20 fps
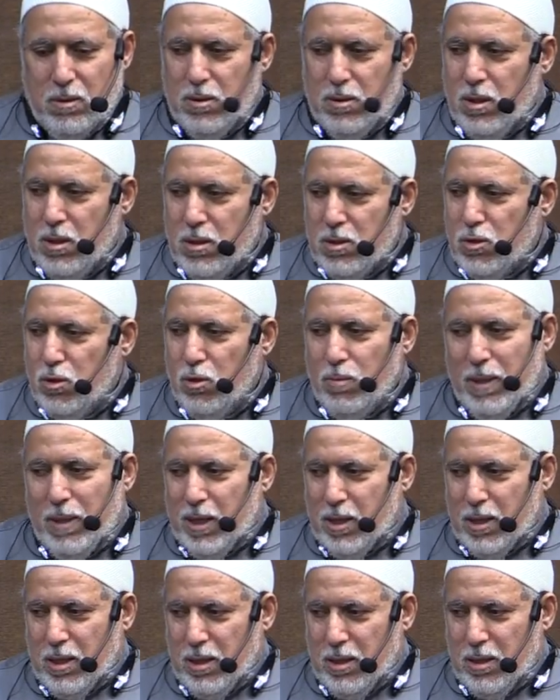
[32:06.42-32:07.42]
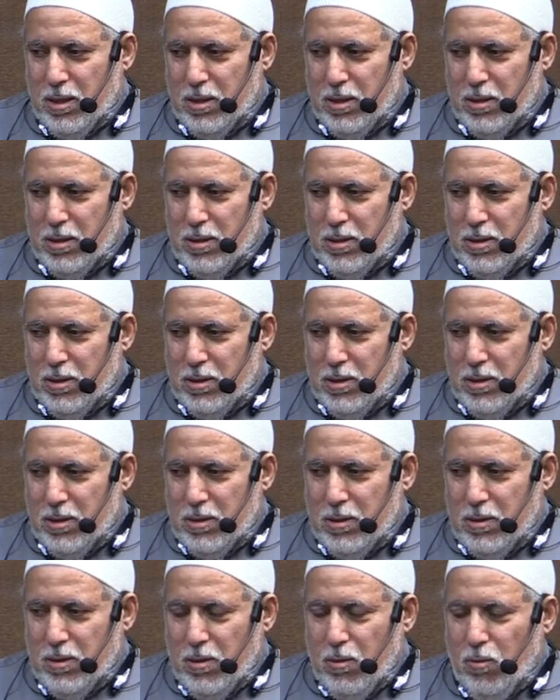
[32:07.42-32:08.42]
There is no barakah.
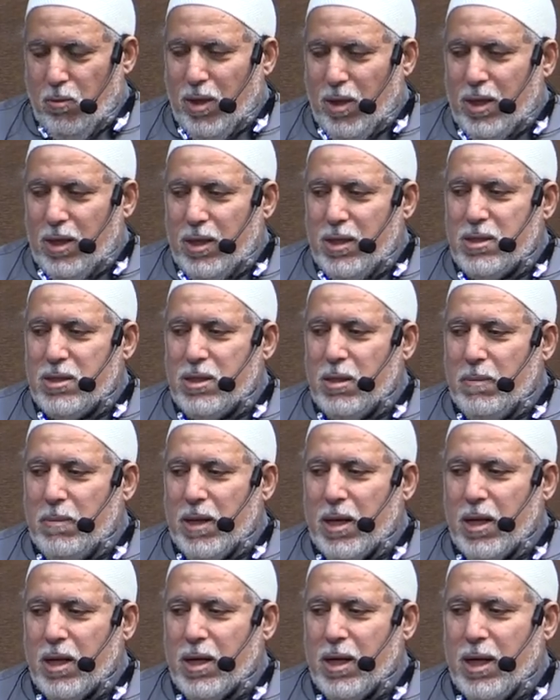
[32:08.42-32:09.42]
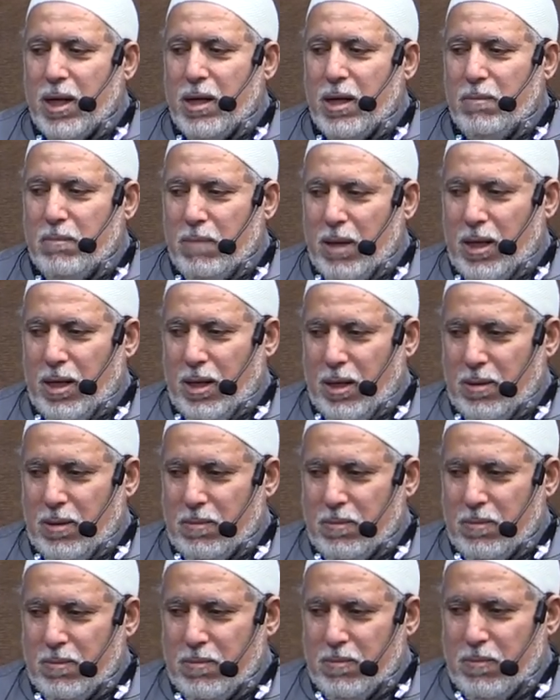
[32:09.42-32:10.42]
What is the barakah in money?
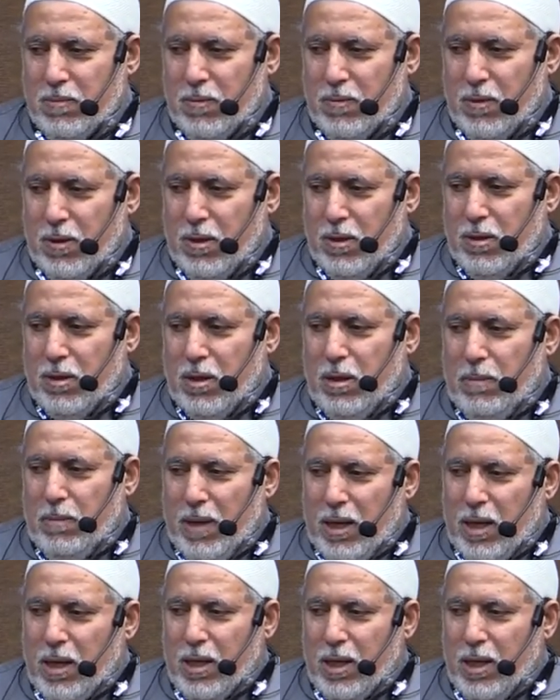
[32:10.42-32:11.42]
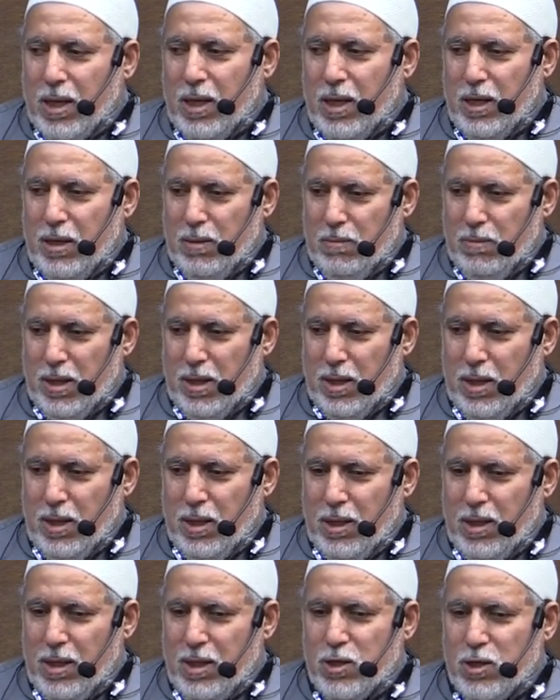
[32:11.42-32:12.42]
The barakah in
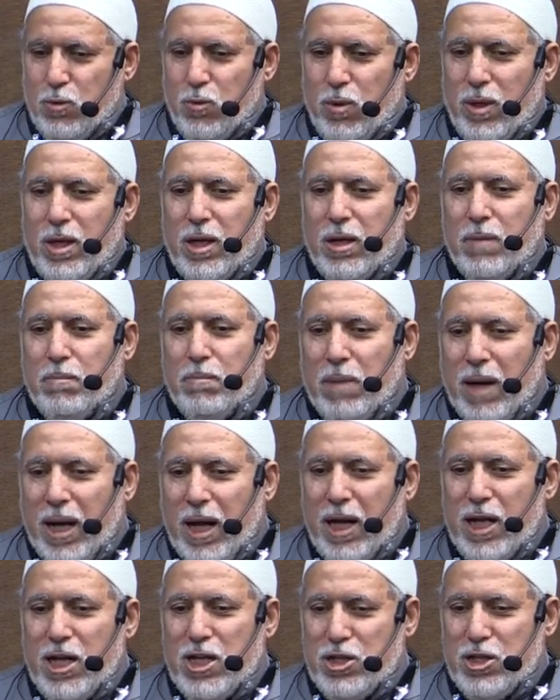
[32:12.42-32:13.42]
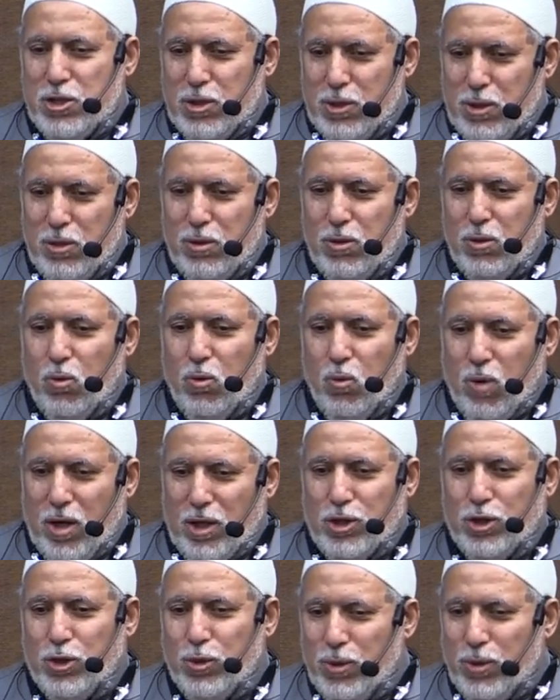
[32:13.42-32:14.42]
money is when it buys you
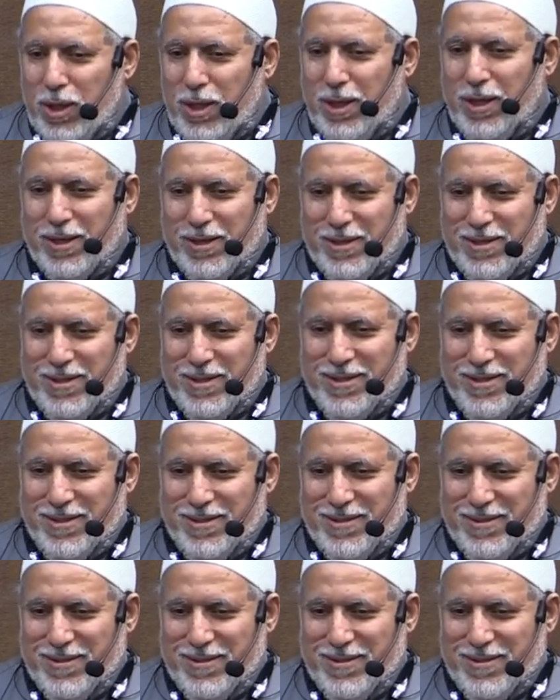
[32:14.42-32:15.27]
what you need.